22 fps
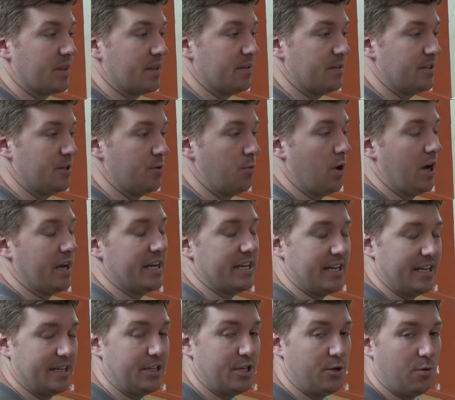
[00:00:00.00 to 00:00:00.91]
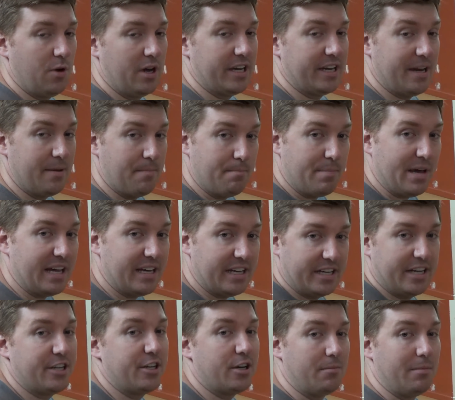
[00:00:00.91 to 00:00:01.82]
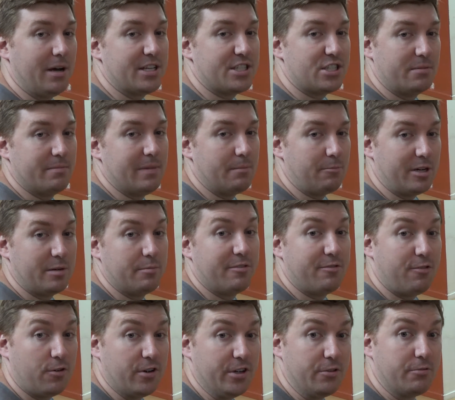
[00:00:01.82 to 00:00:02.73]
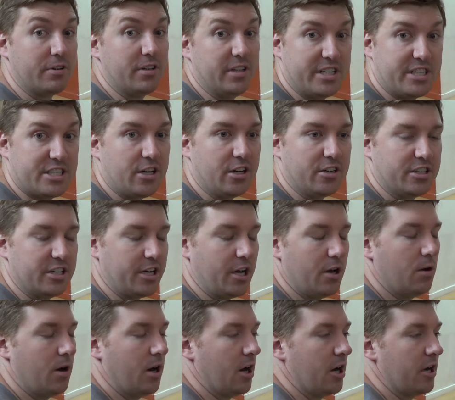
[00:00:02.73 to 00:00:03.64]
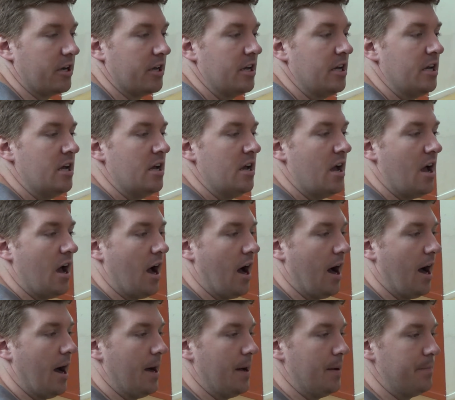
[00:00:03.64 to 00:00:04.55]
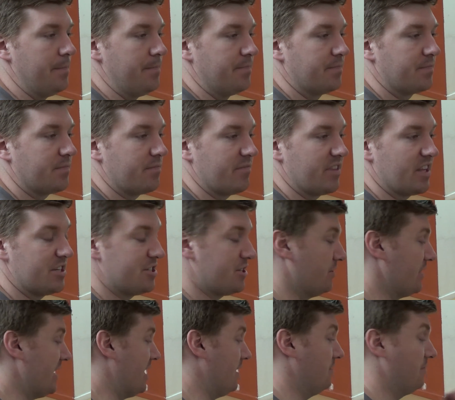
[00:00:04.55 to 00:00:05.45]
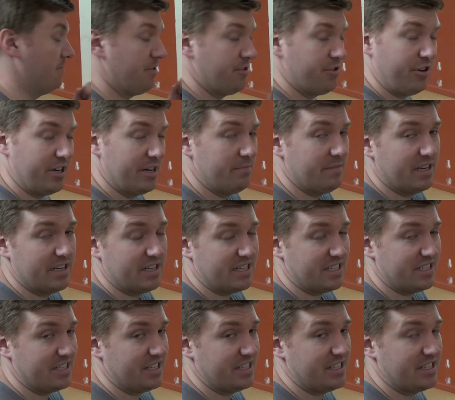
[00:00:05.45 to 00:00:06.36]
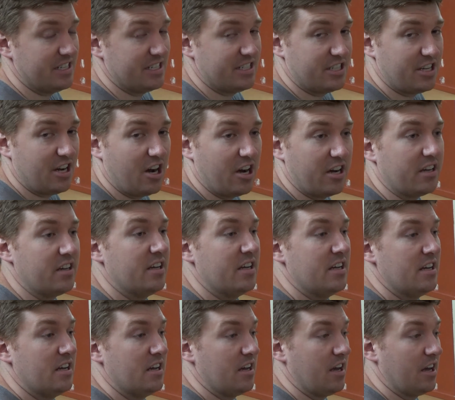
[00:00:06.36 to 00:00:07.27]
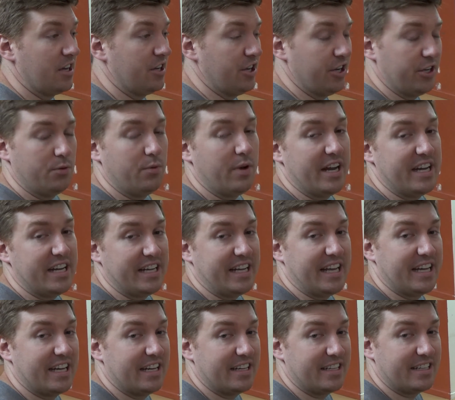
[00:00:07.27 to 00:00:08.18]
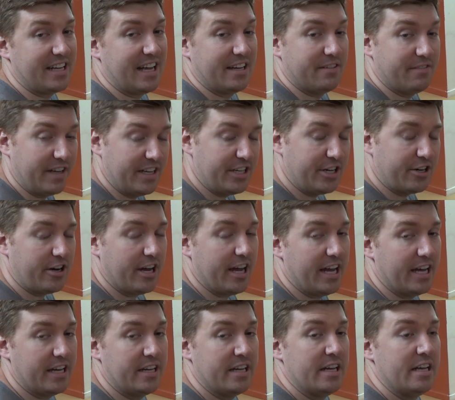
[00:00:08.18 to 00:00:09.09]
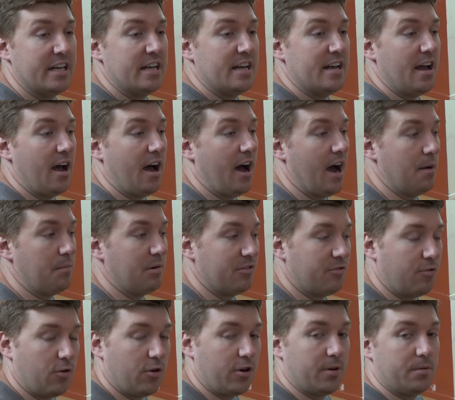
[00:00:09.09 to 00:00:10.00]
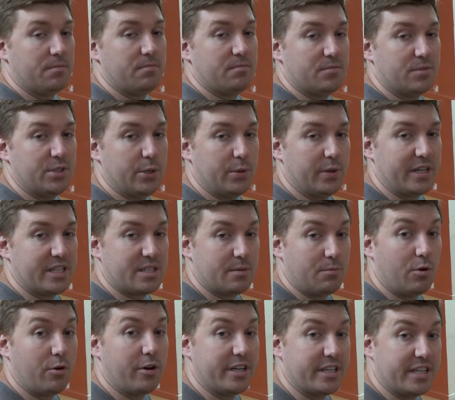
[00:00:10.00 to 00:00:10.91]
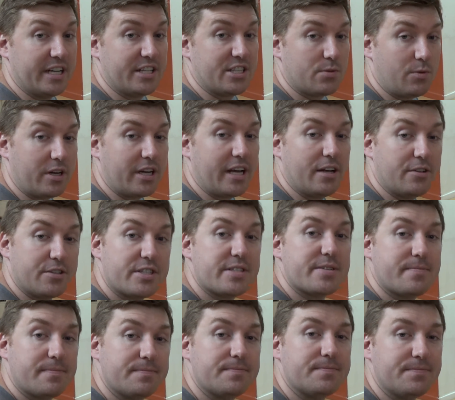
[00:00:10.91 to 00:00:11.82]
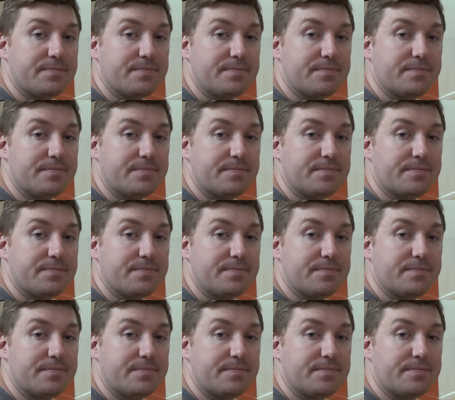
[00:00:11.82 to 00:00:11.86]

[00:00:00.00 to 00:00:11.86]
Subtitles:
You want it embedded in your muscle memory before you really start to go hard. So yeah, 30 minutes just to start, a good way to get it kind of in your head before doing some more intense workouts.